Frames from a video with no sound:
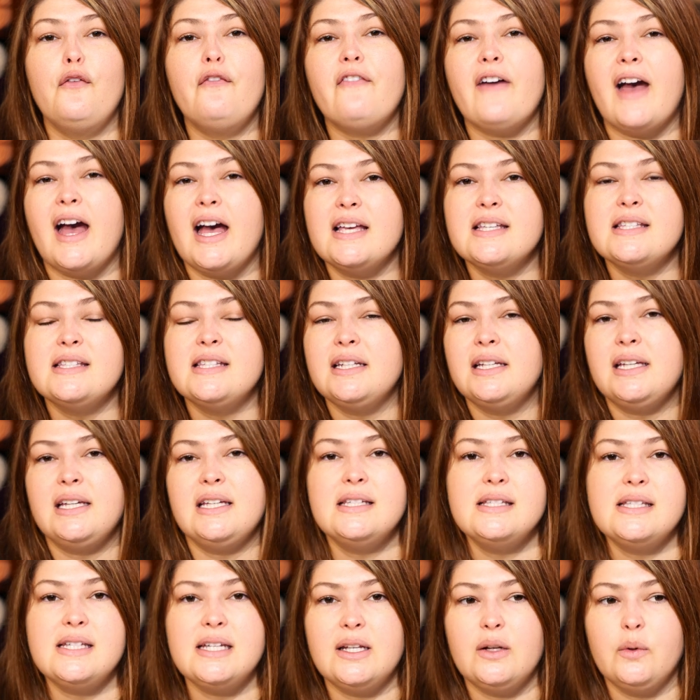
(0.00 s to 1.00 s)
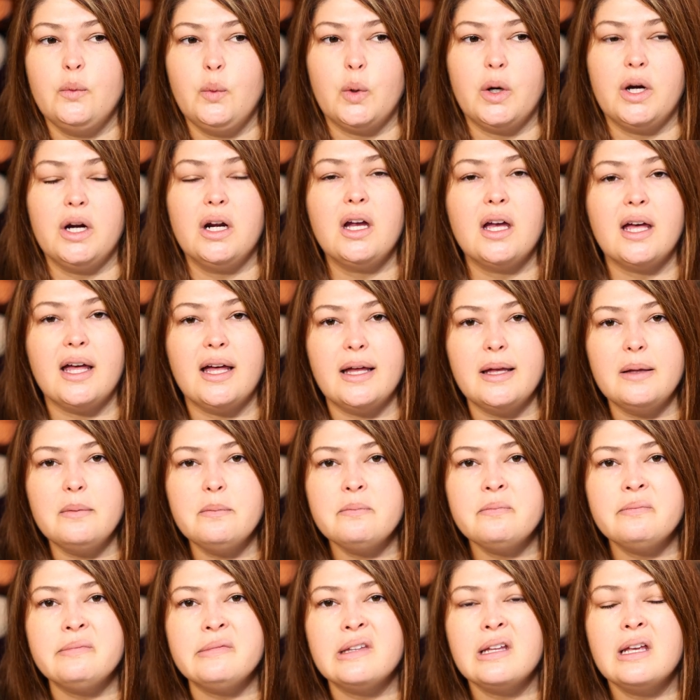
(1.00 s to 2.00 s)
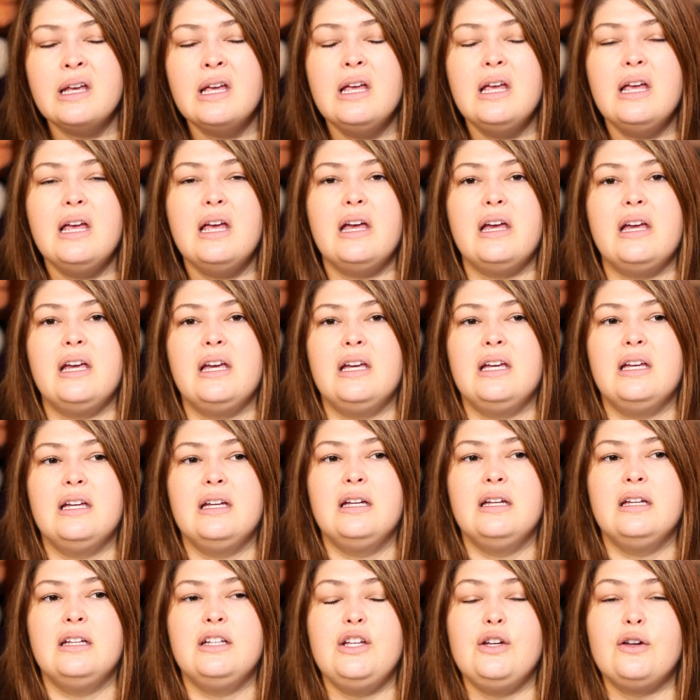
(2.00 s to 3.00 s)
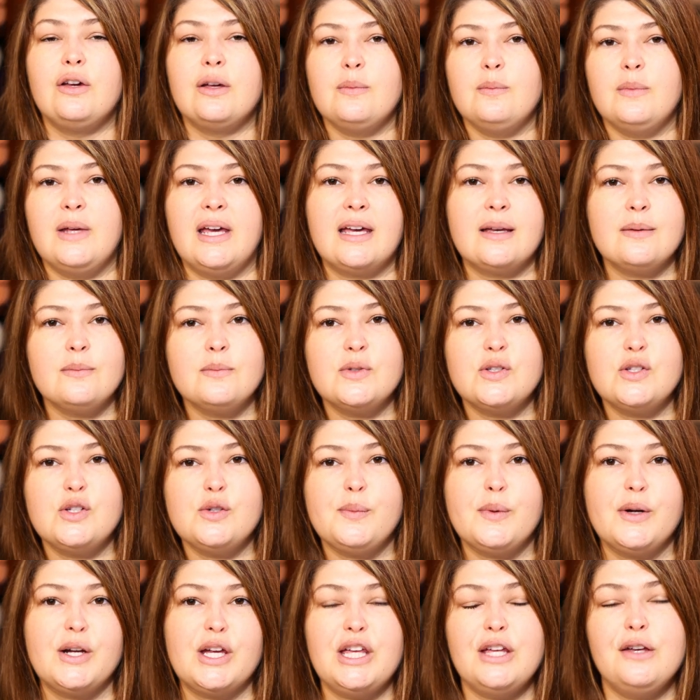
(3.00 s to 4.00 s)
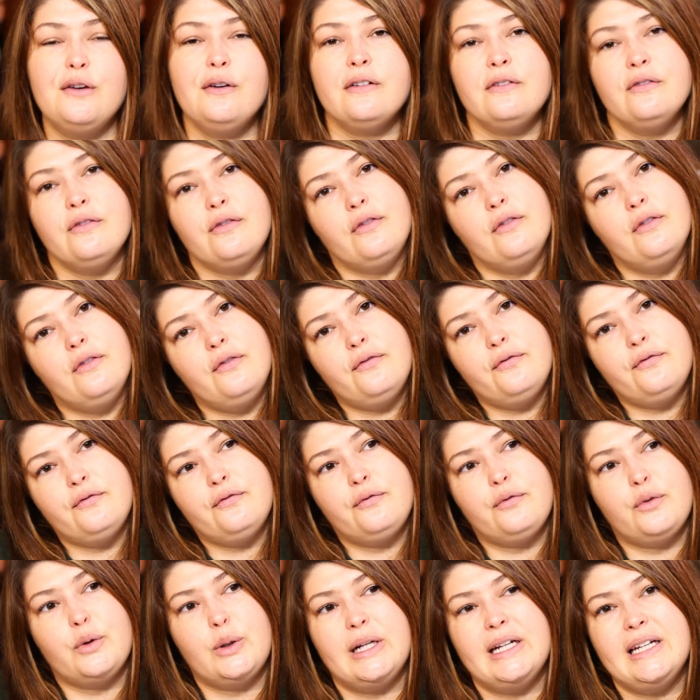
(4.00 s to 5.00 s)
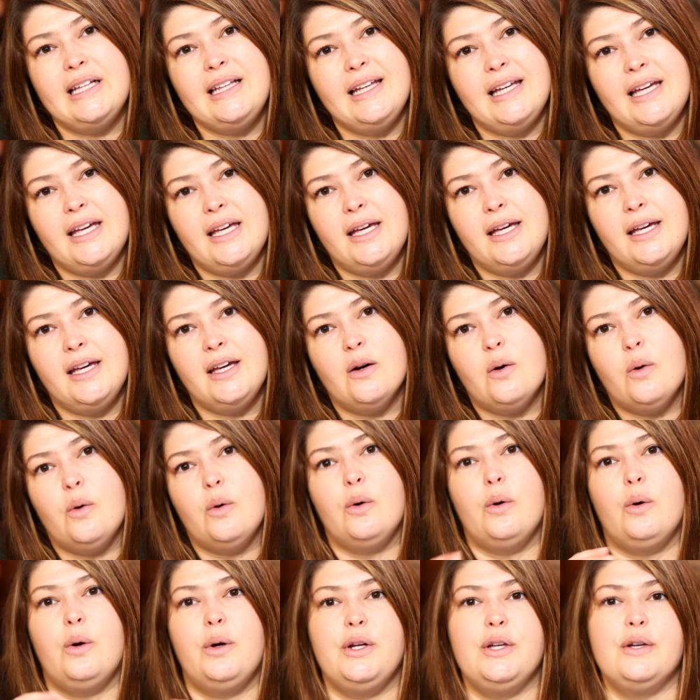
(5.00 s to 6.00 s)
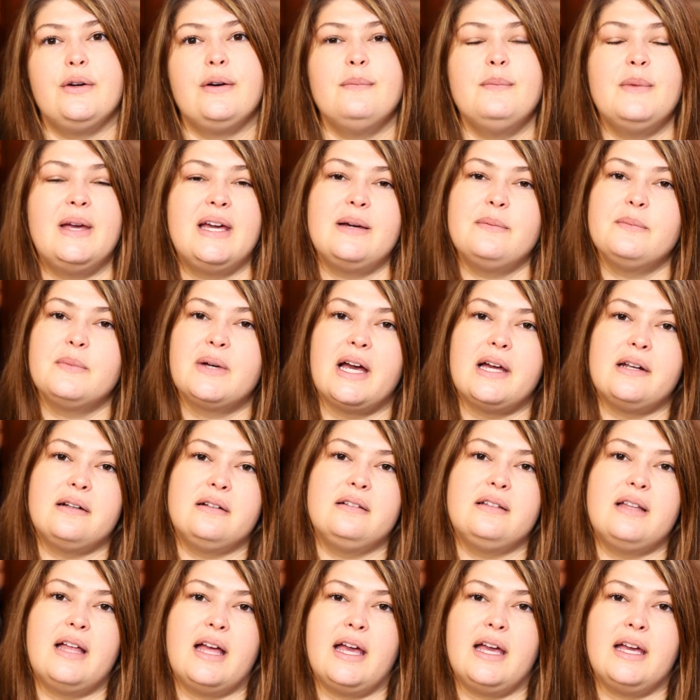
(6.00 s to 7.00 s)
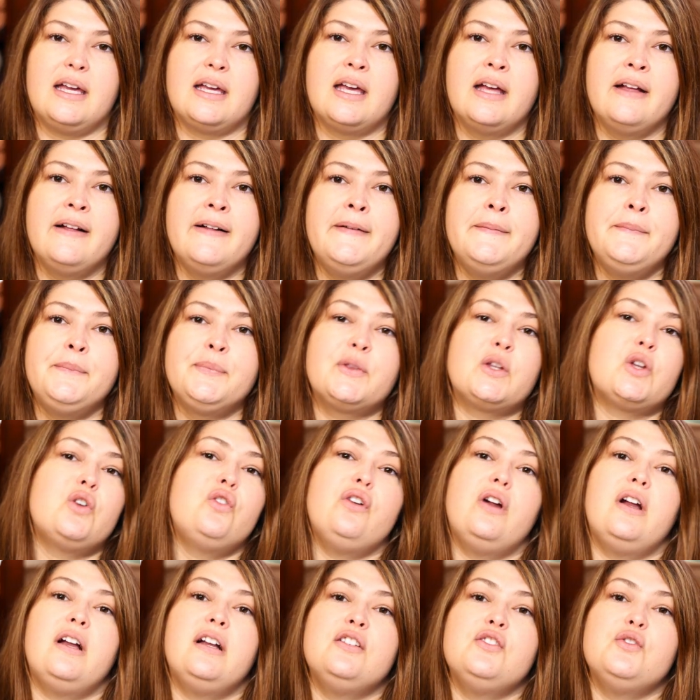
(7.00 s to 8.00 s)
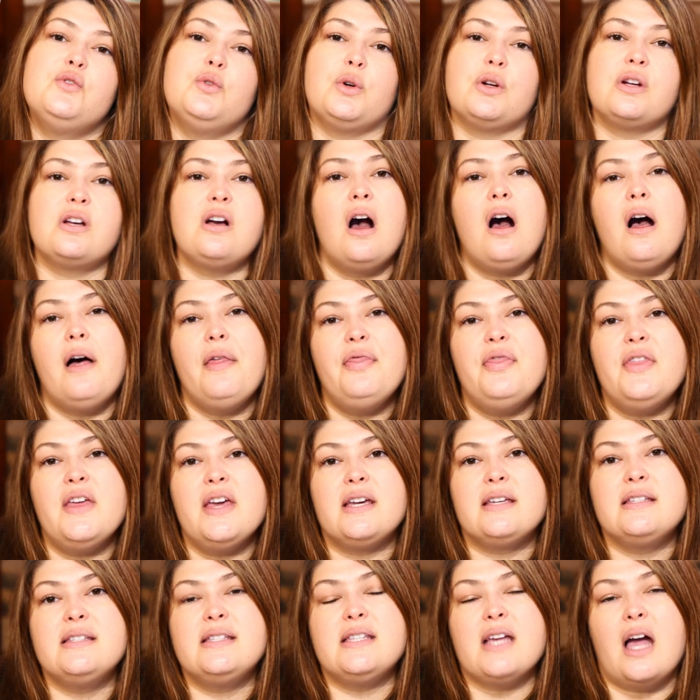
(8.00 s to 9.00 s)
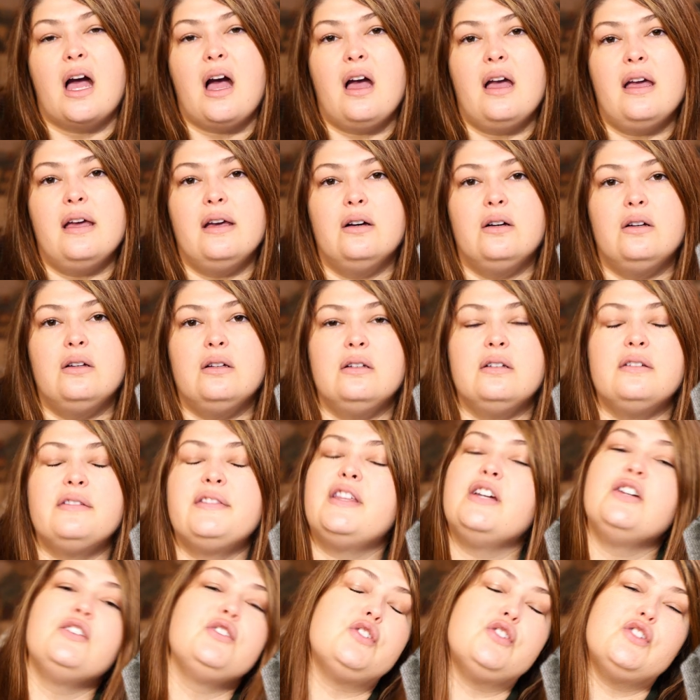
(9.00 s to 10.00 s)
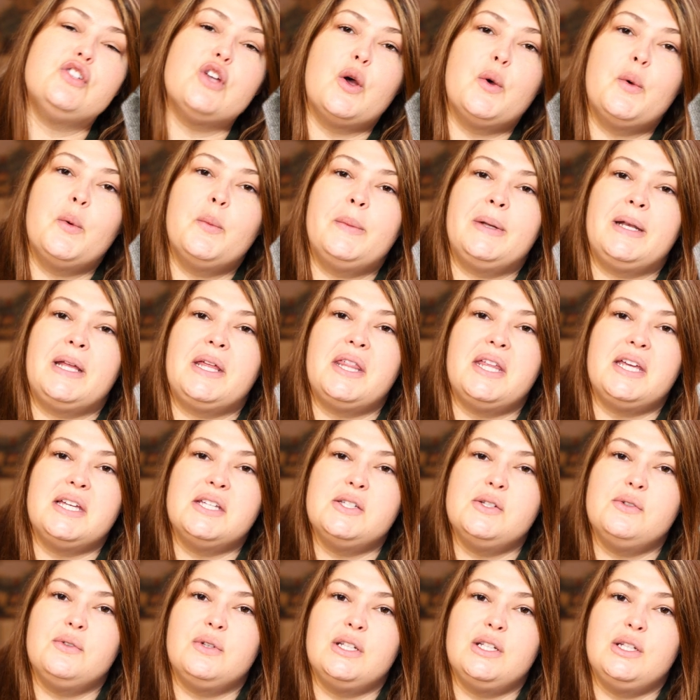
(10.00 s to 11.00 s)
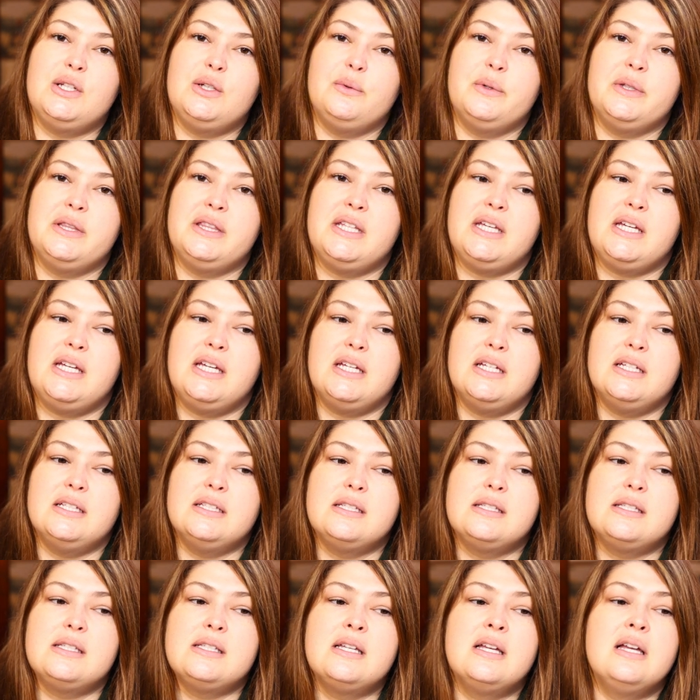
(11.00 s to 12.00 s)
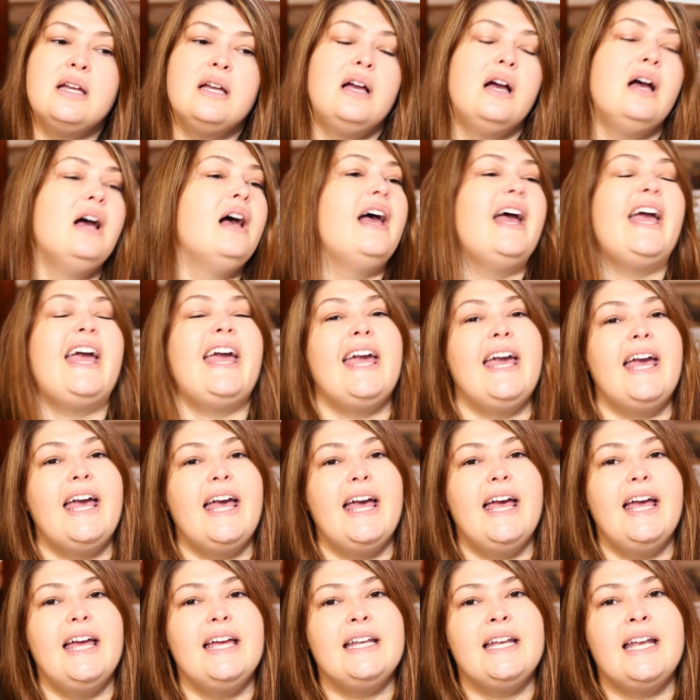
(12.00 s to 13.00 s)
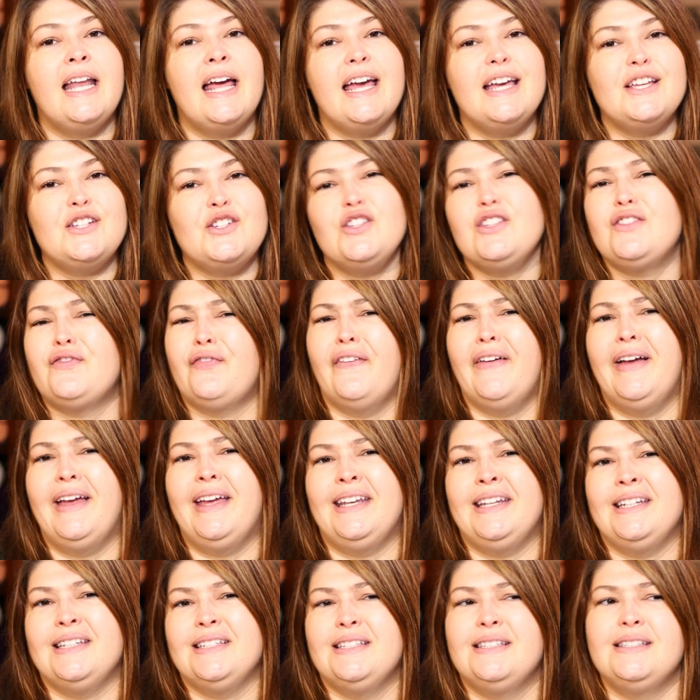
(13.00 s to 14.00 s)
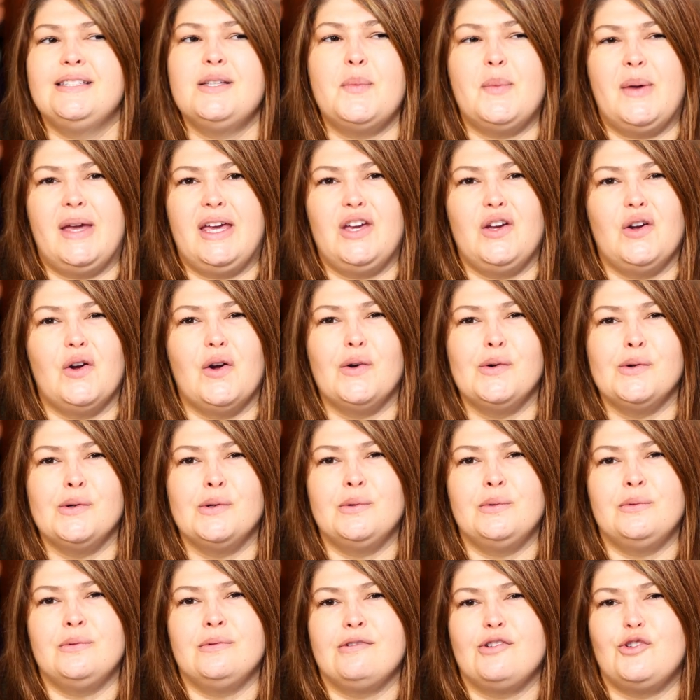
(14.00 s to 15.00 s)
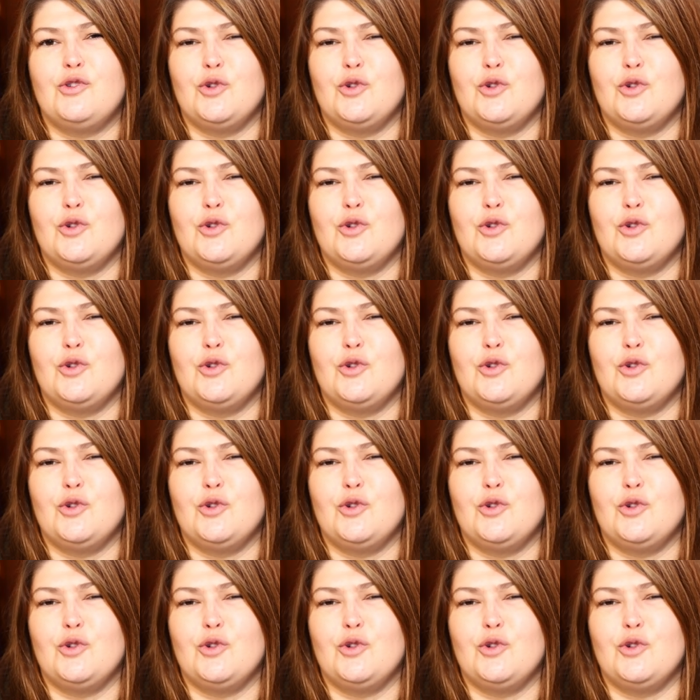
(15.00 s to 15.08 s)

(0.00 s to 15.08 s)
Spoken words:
fast and easy to work up, and you can make them super cute and frilly, or you can make them kind of like grunge or gothic style. There's so many things you can do with these, and it's just fun to make your own